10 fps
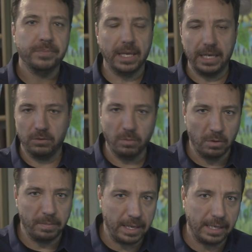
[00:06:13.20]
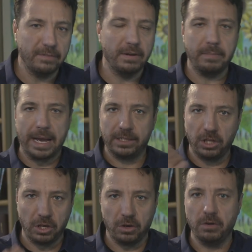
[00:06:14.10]
it will be given back to
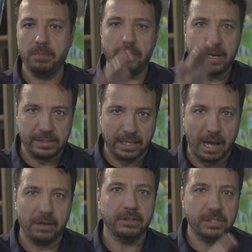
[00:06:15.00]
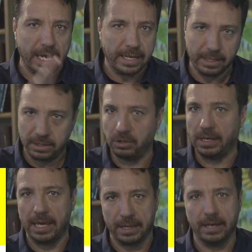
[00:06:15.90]
you, pressed down, shaken
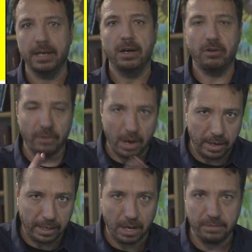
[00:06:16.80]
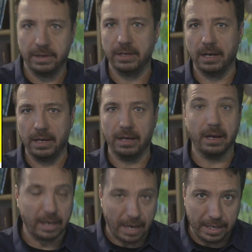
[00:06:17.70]
together, rolling over, uh,
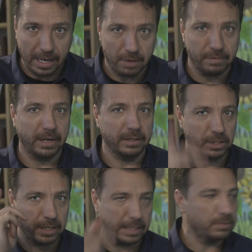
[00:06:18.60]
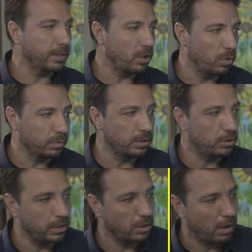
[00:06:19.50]
uh, running over. And so that's what the Lord will
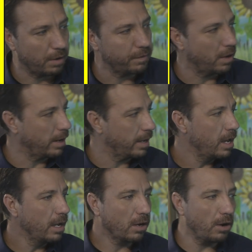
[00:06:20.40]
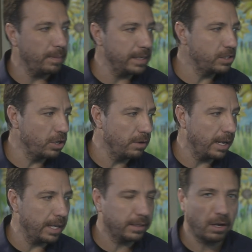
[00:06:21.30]
do in your life. Okay, God bless you,
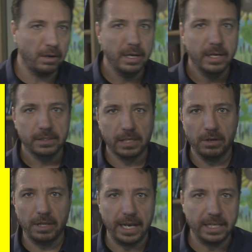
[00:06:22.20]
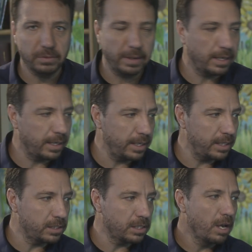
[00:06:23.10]
Rita. So the next word
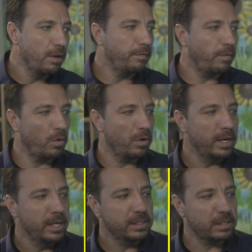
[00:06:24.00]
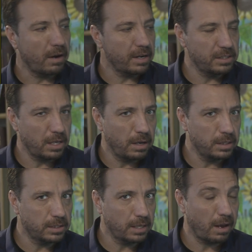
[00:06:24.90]
is for
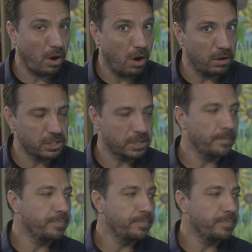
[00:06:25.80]
Sarosh.